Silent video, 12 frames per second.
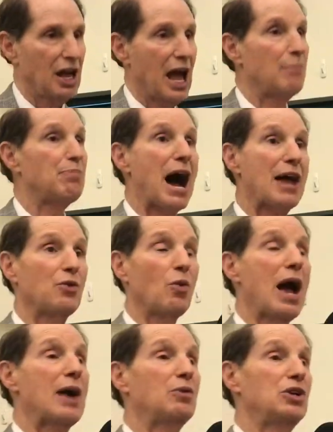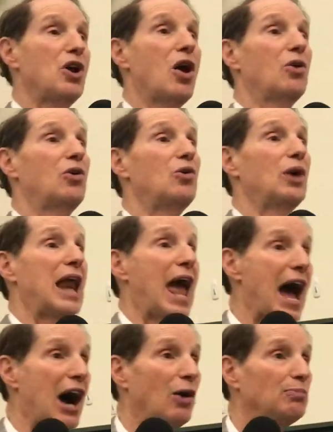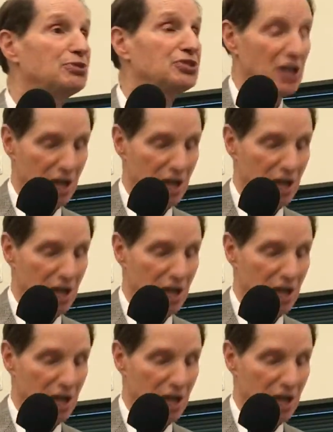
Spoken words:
And by the way, we know who it helps.